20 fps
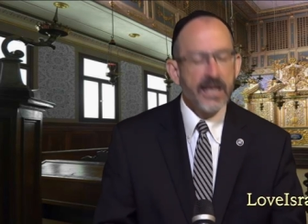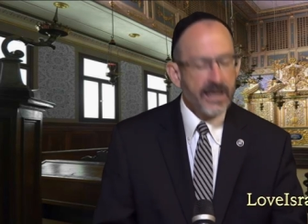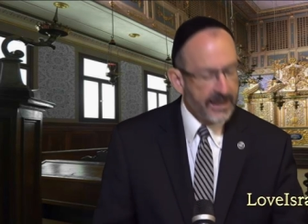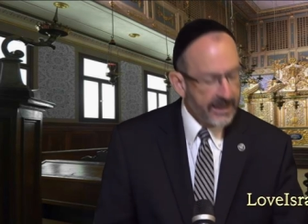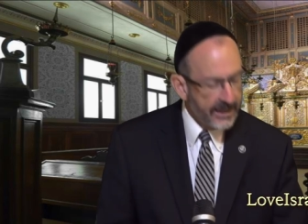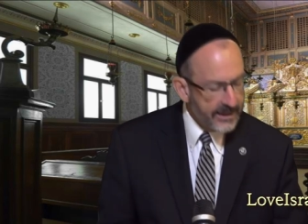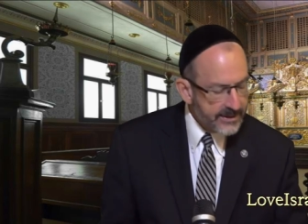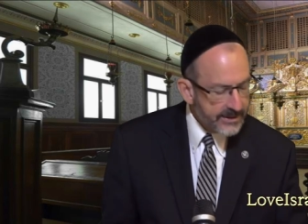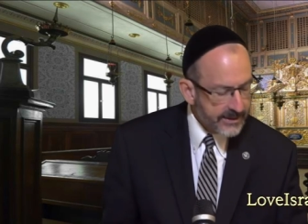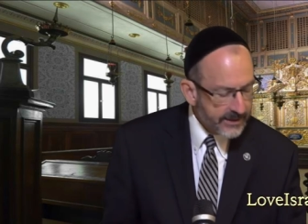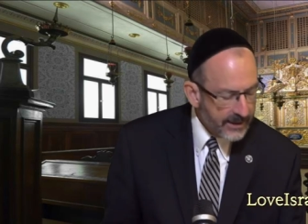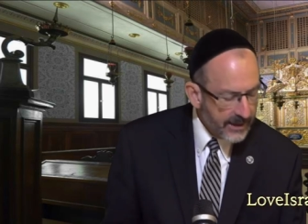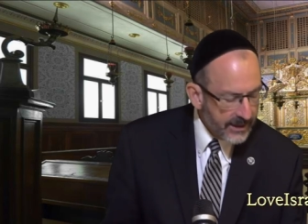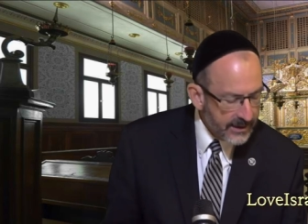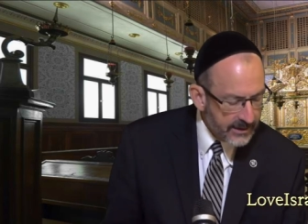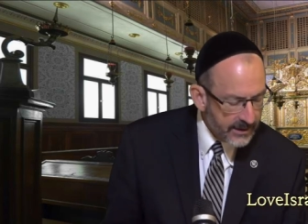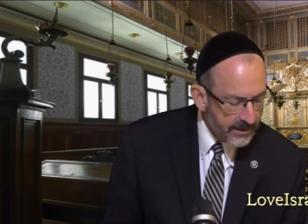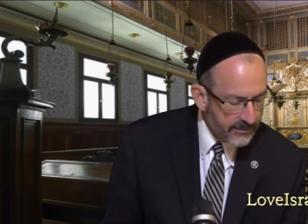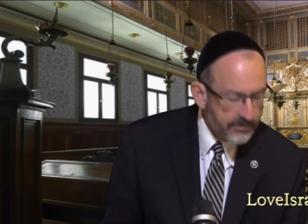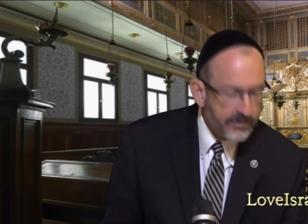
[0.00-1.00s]
His
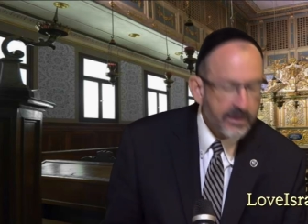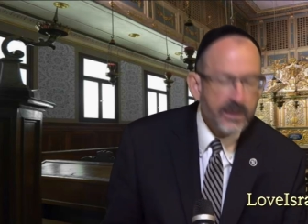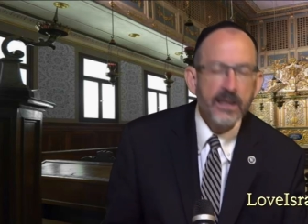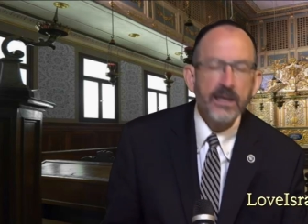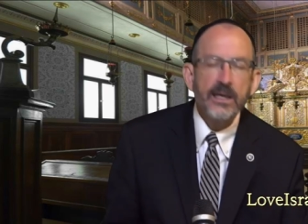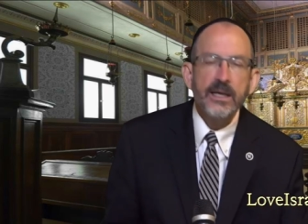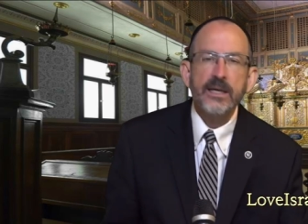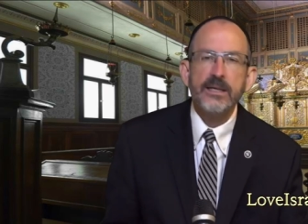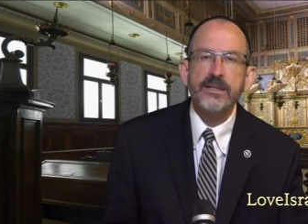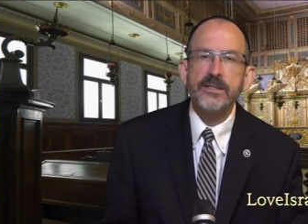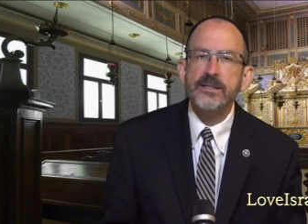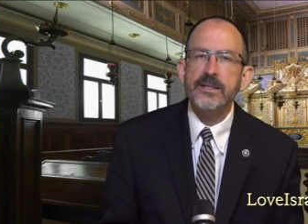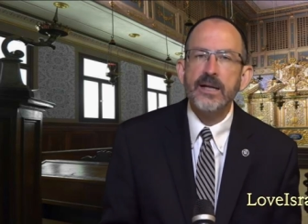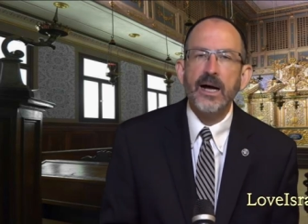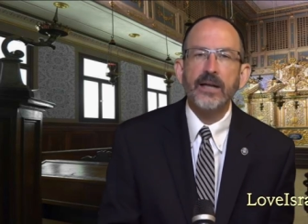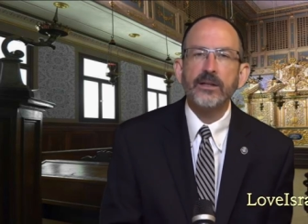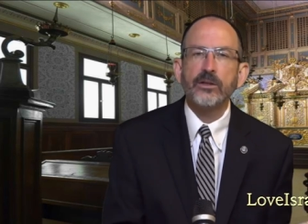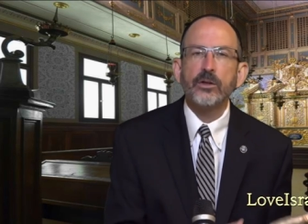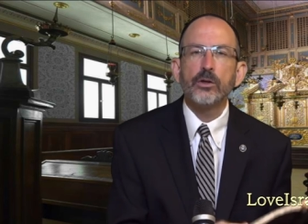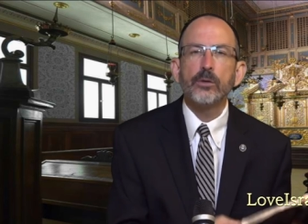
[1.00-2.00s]
kingdom is
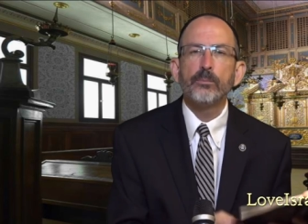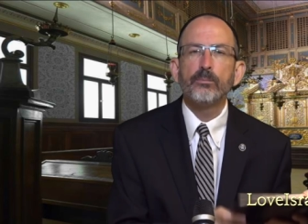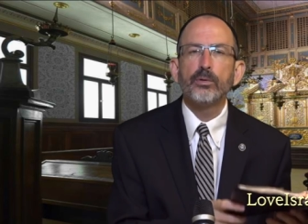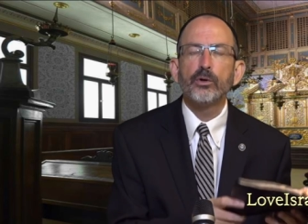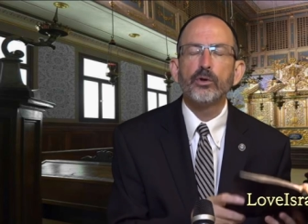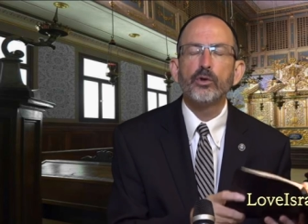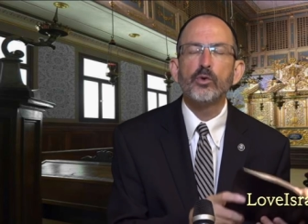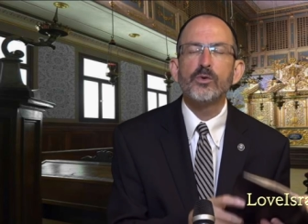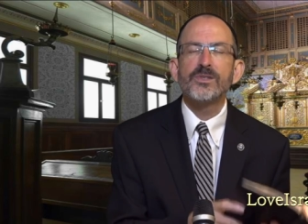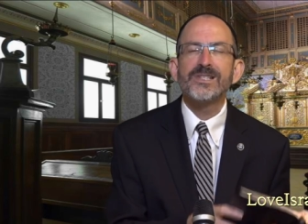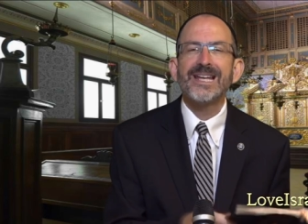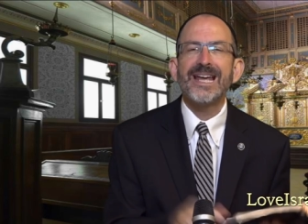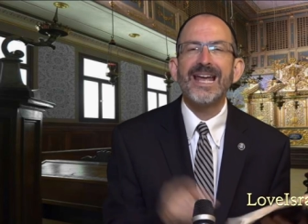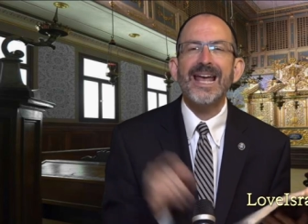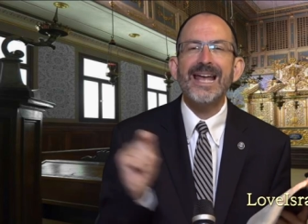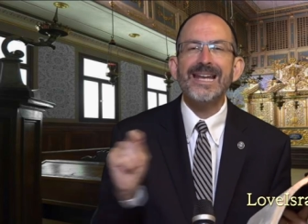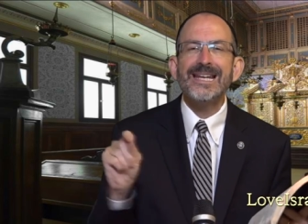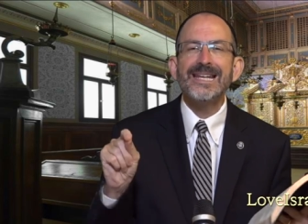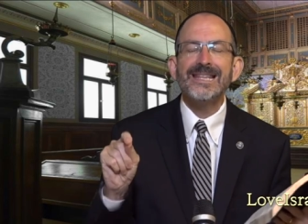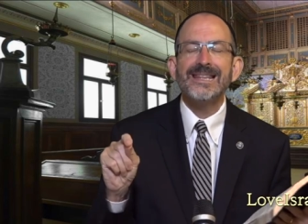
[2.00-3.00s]
not going to produce
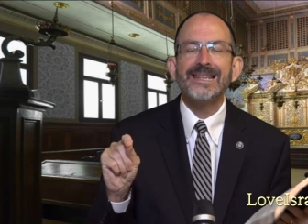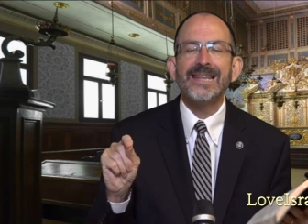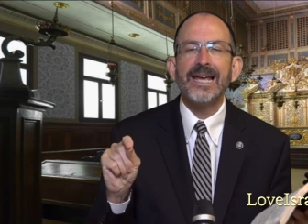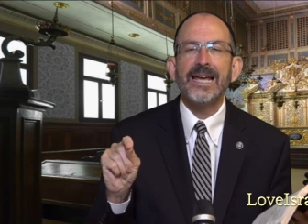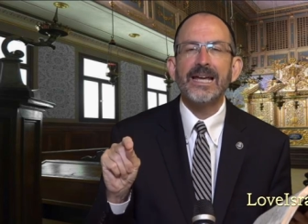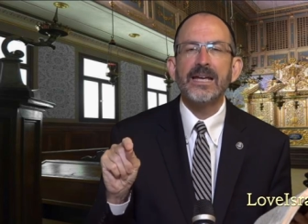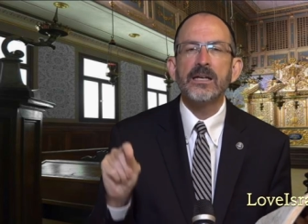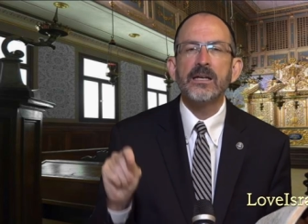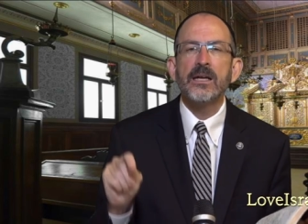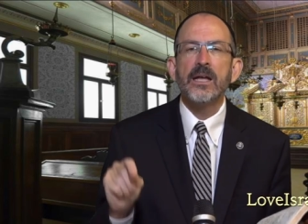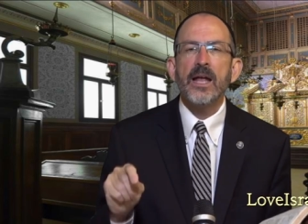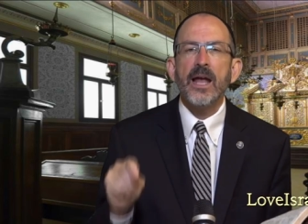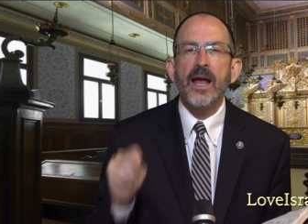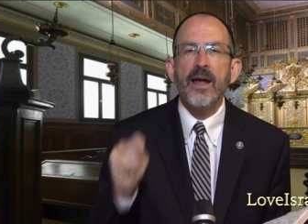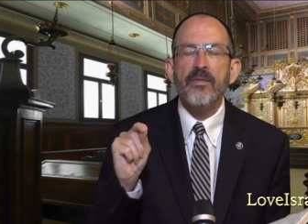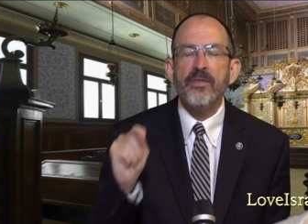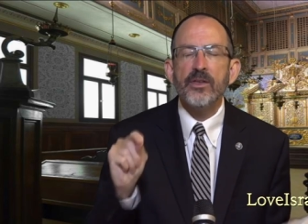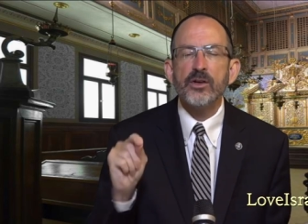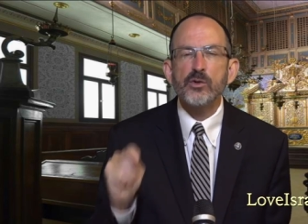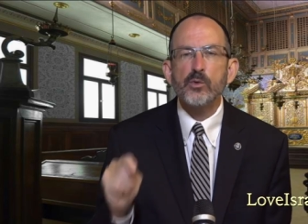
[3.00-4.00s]
anything.
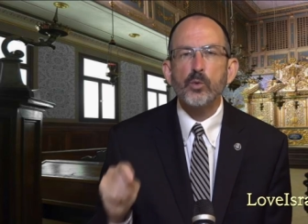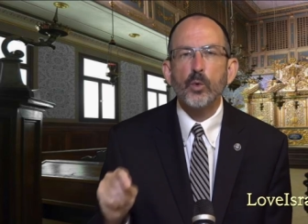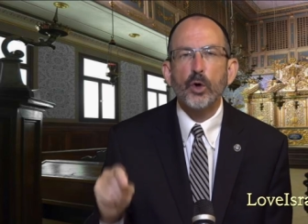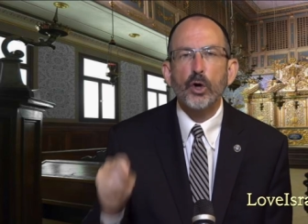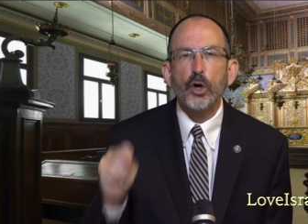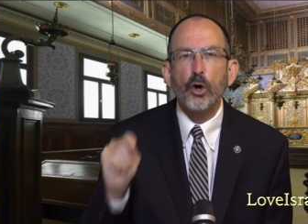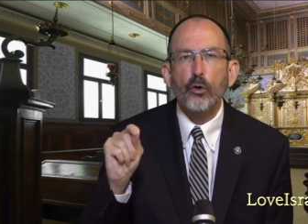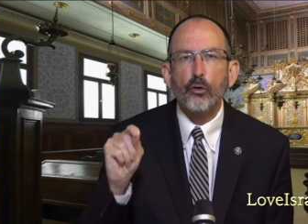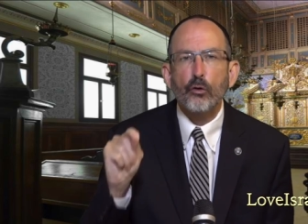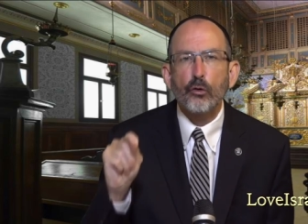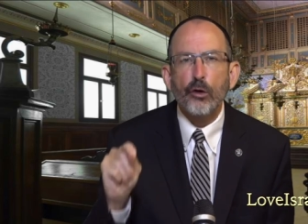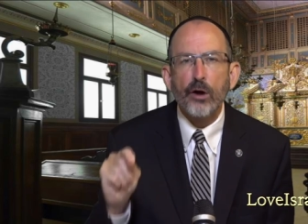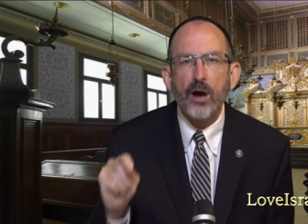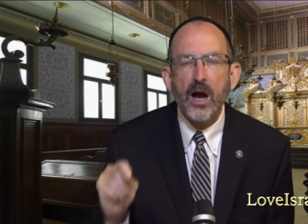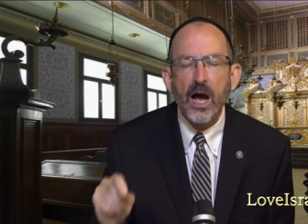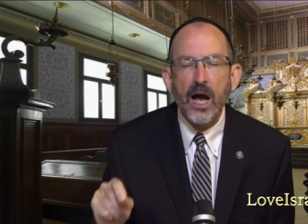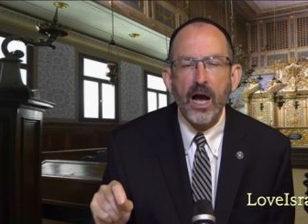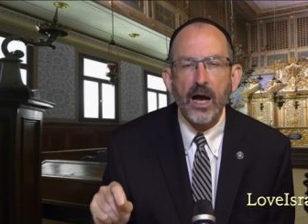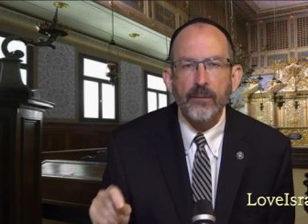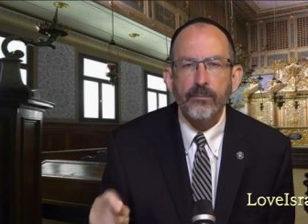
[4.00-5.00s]
And this word
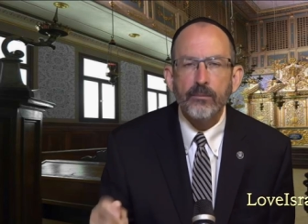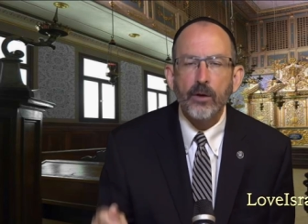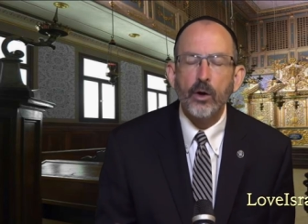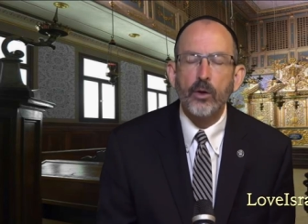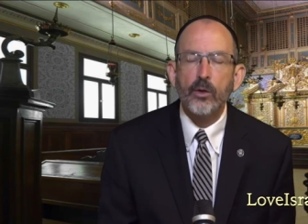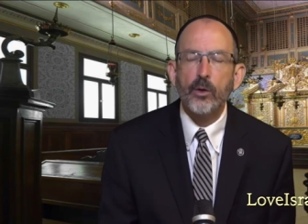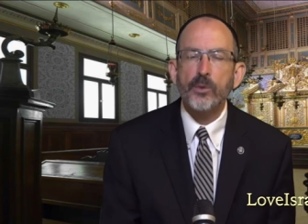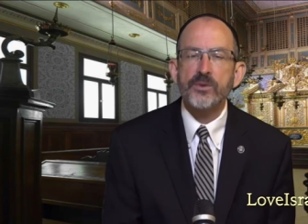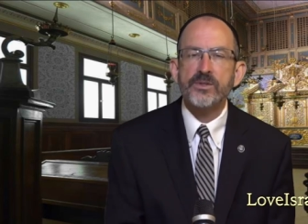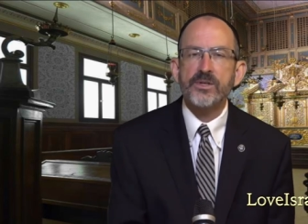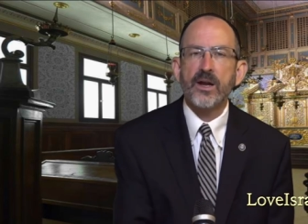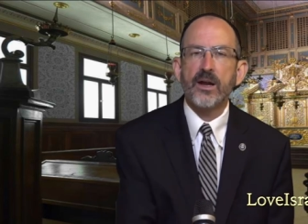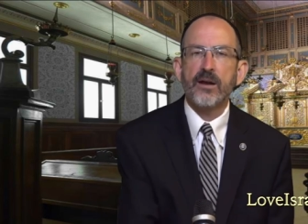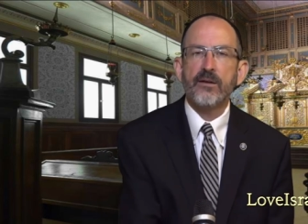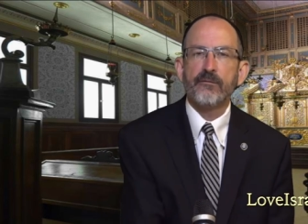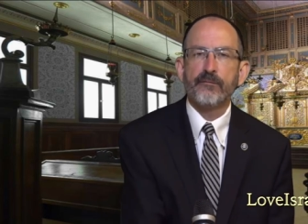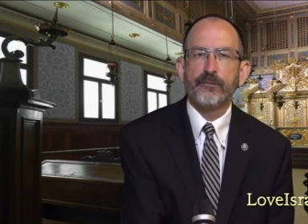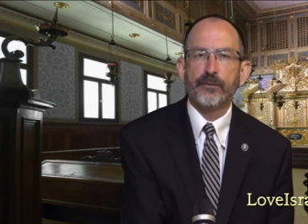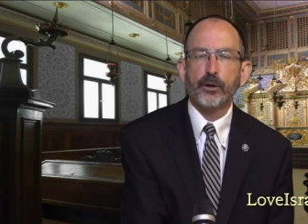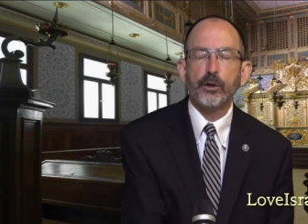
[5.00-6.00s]
ra, although it's a
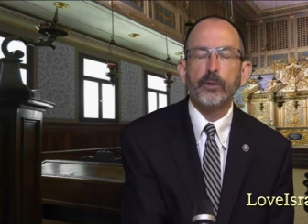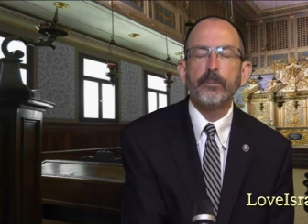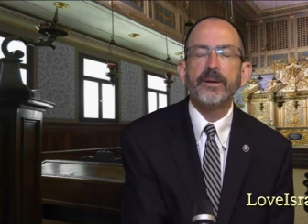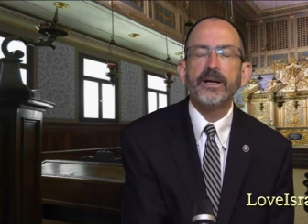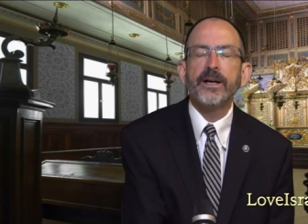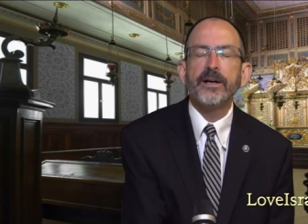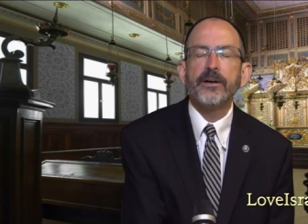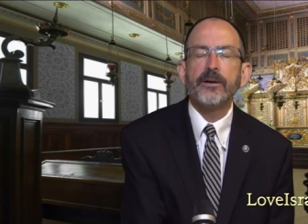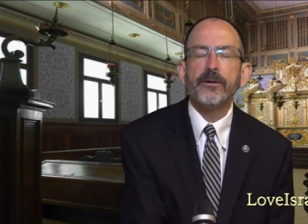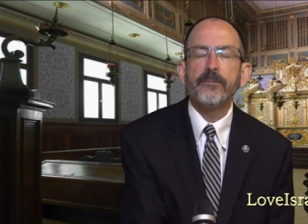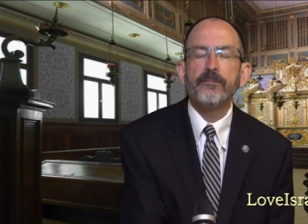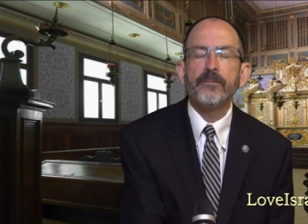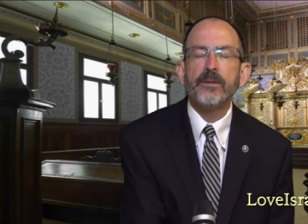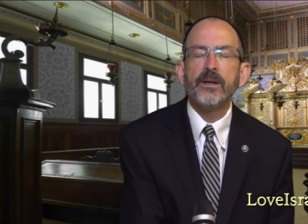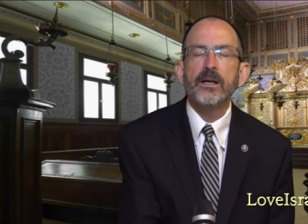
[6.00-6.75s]
verb here,